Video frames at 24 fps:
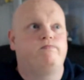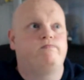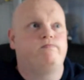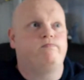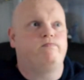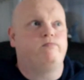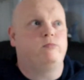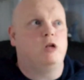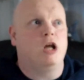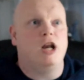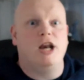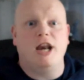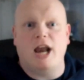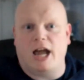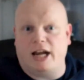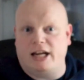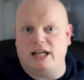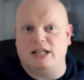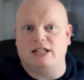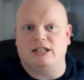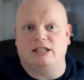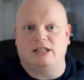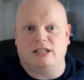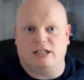the
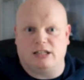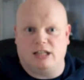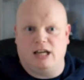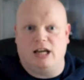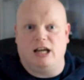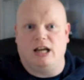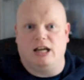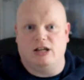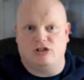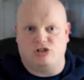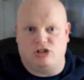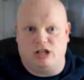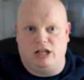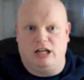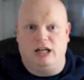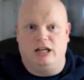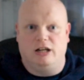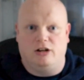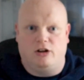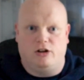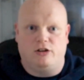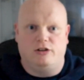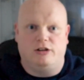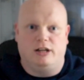nicest thing I've seen
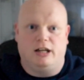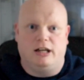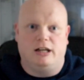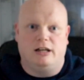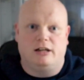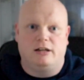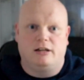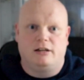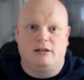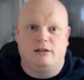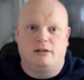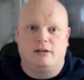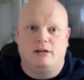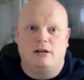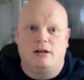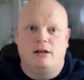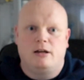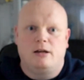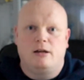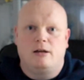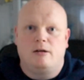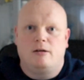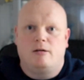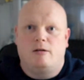on there.
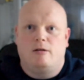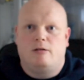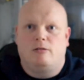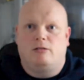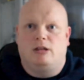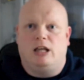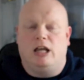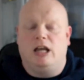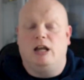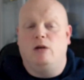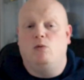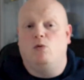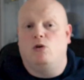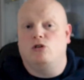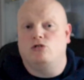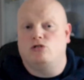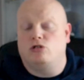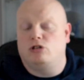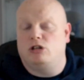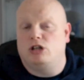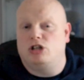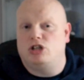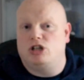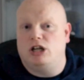There was
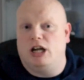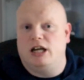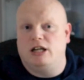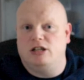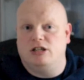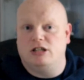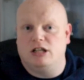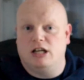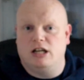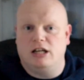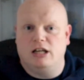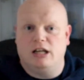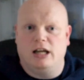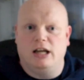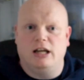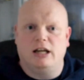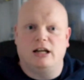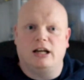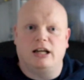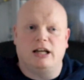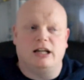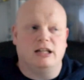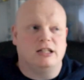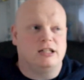other changes in there.
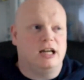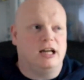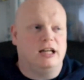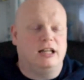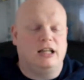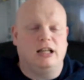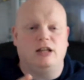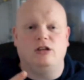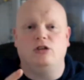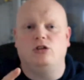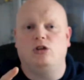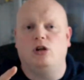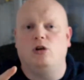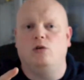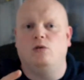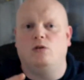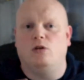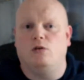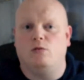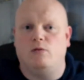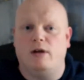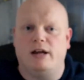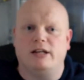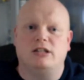Like I said, I didn't do the
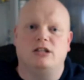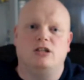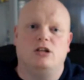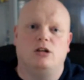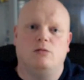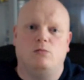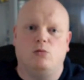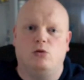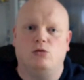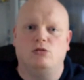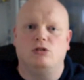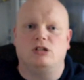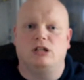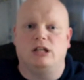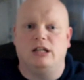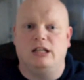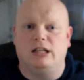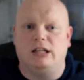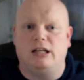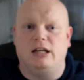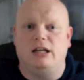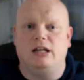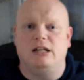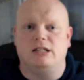rest of the months in
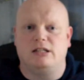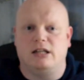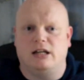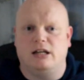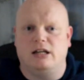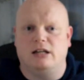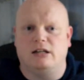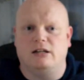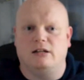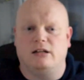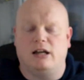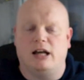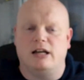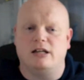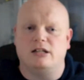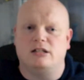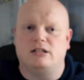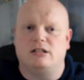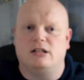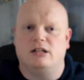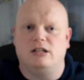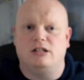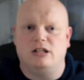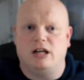detail as
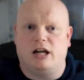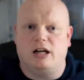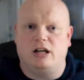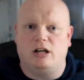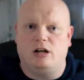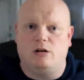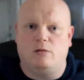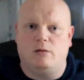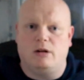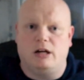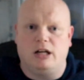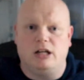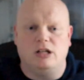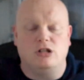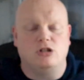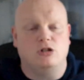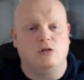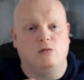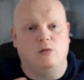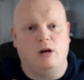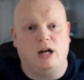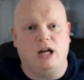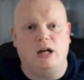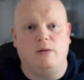the January
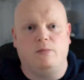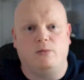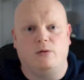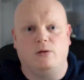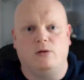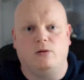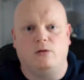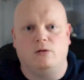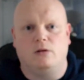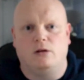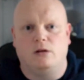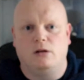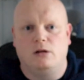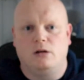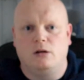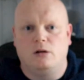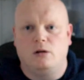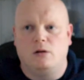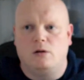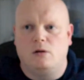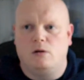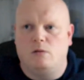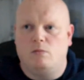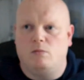to April,
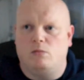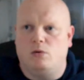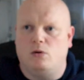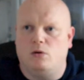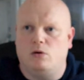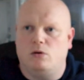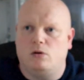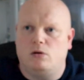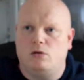but